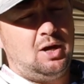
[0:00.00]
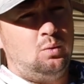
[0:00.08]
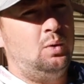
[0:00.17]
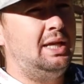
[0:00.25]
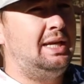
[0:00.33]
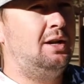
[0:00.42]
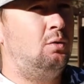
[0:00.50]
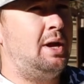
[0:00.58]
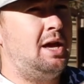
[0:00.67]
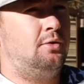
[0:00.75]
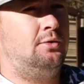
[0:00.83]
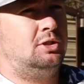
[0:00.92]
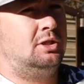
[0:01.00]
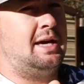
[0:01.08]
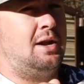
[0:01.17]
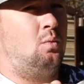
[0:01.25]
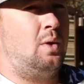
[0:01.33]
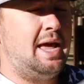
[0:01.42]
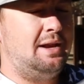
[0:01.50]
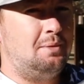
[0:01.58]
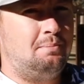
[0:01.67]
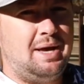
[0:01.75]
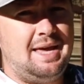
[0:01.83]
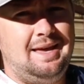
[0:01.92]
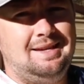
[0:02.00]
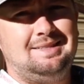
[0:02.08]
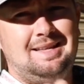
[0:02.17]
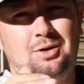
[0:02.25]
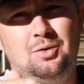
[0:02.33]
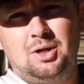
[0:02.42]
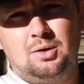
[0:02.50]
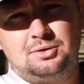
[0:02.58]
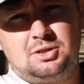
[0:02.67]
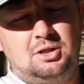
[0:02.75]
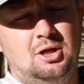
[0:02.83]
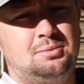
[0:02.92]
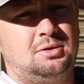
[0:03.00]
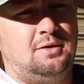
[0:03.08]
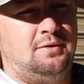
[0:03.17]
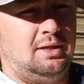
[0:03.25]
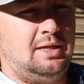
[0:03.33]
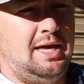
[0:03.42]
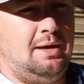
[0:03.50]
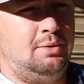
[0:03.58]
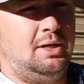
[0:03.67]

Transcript: They really get around on just kind of random banks and they do get on stumps, stuff like that.